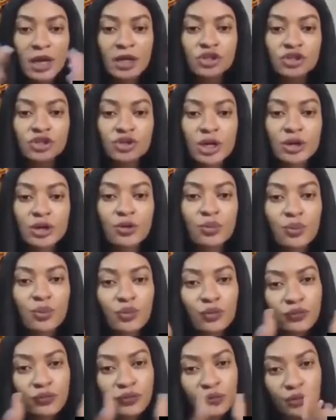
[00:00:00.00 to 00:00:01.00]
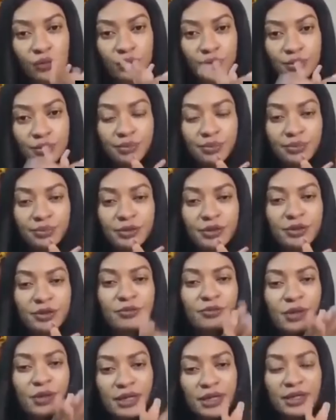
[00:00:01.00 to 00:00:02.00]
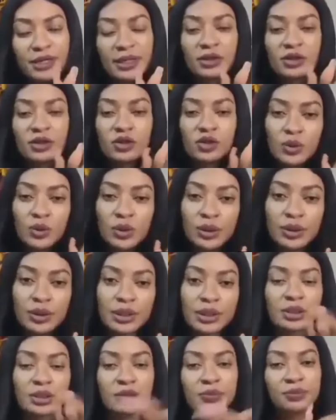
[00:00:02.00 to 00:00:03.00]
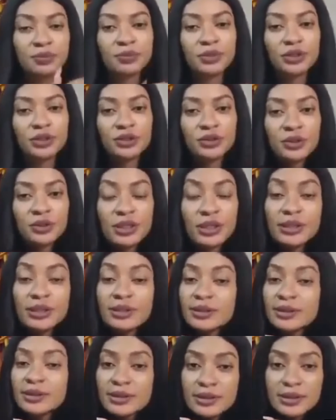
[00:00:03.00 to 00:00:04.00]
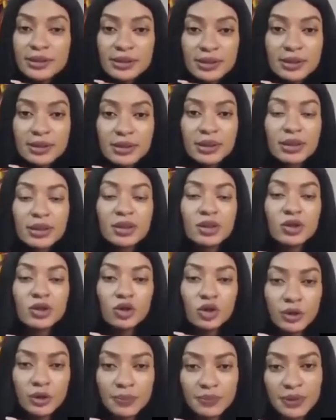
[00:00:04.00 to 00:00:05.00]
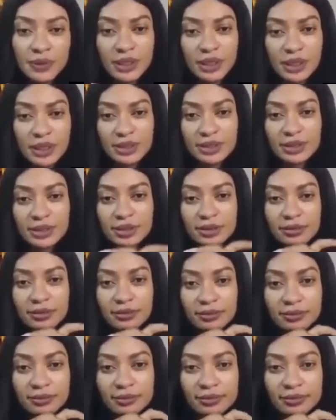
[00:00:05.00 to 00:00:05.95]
and try to move on rather than dwell in depression. It's not been easy.